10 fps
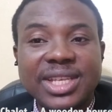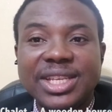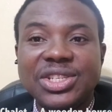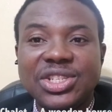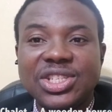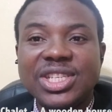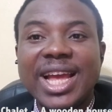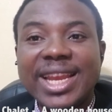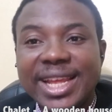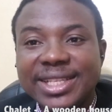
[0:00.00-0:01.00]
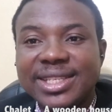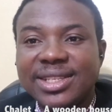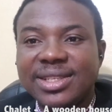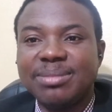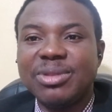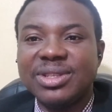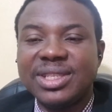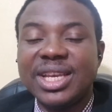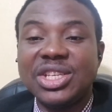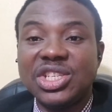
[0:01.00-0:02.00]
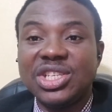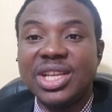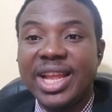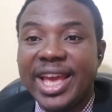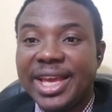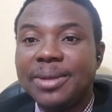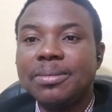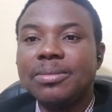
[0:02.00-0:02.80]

chalet, but say chalet.